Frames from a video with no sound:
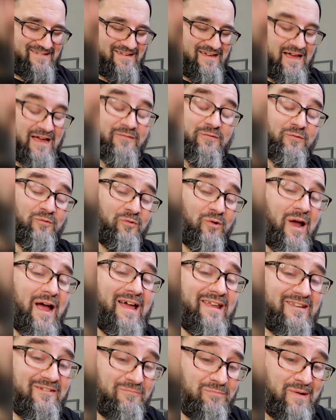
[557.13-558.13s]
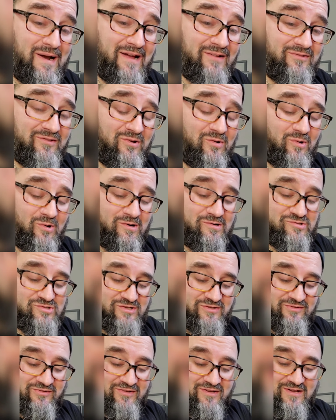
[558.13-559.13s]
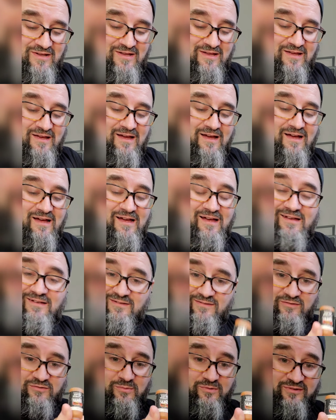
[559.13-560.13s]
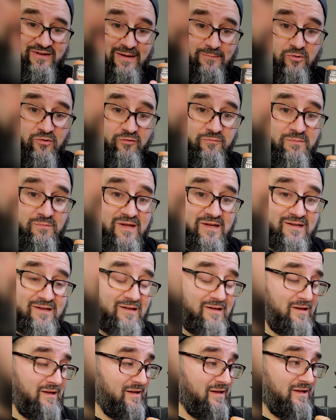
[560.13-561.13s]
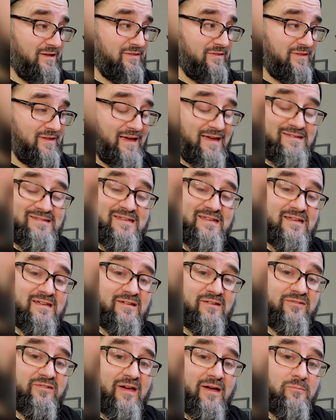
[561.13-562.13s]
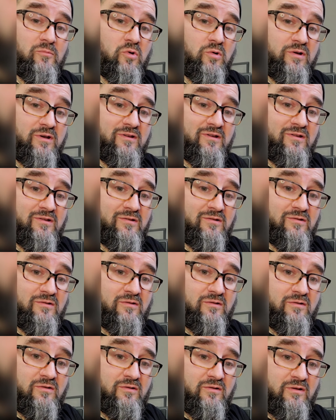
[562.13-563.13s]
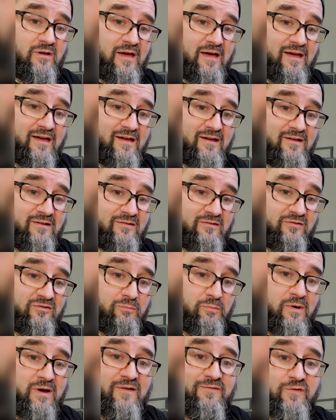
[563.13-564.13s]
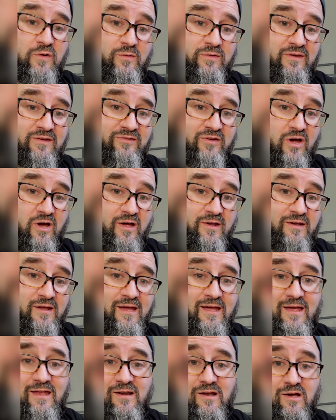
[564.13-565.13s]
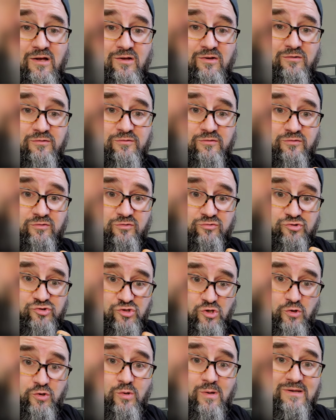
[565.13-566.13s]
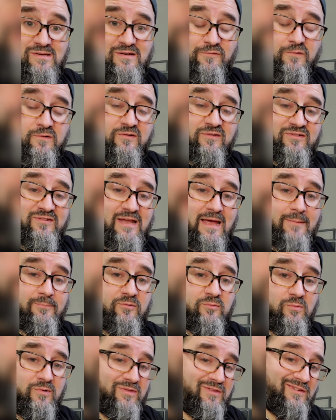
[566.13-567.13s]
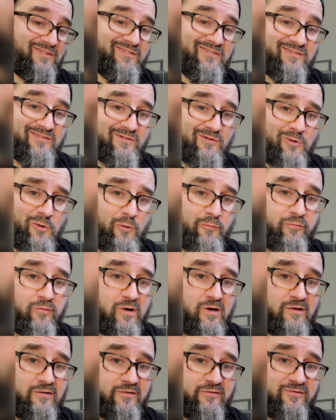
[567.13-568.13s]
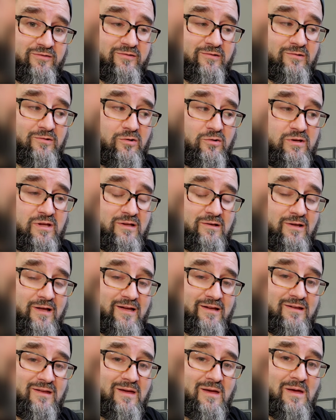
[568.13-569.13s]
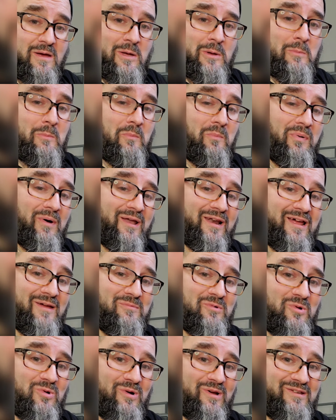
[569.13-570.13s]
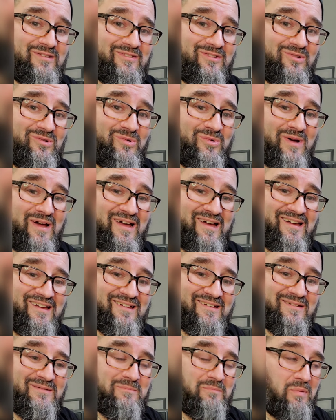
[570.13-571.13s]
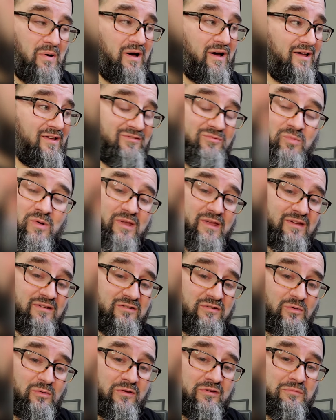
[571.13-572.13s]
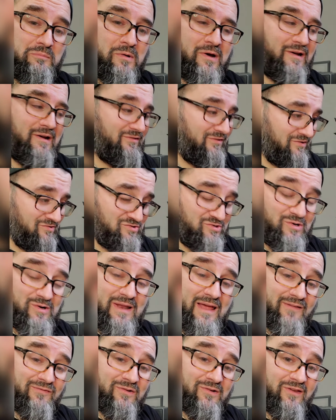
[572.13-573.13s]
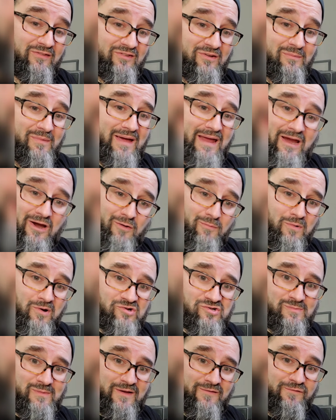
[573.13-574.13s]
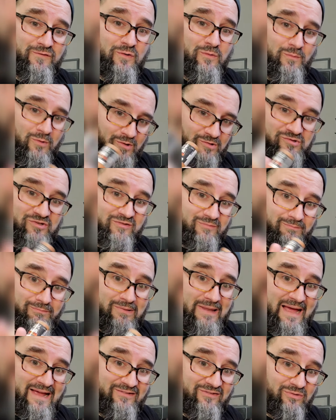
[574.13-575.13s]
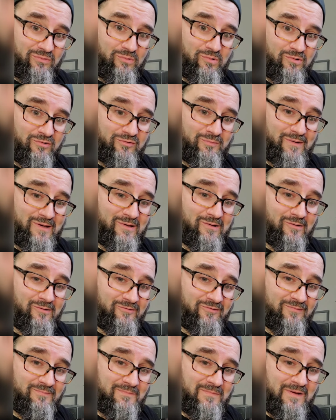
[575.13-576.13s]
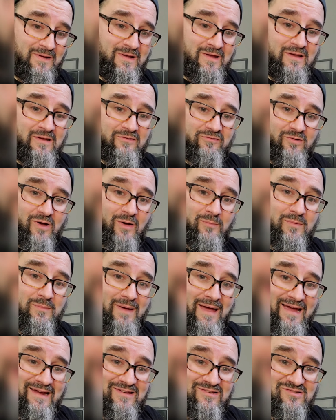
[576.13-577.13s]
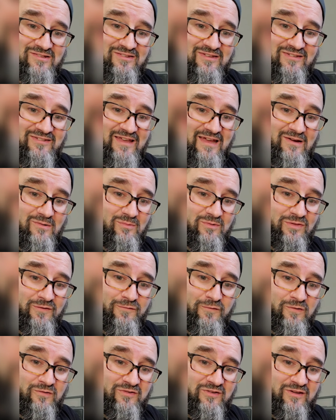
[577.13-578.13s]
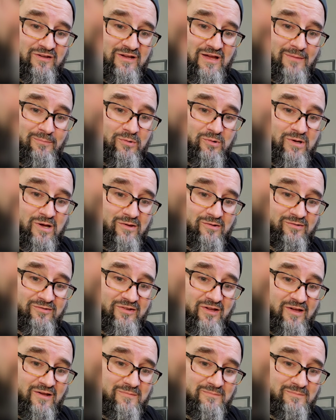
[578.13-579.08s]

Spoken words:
I have a variety of browns and oranges. This one's Ammo of MiG. The idea is I'm going to spray a few of these on, and I'll show you at different steps what this overall is looking like. But I'm going to pause while I do the spraying so that you don't have to listen to my airbrush, my fume hood just blast through your speakers. So I'll be back in just a second with the first couple colors on.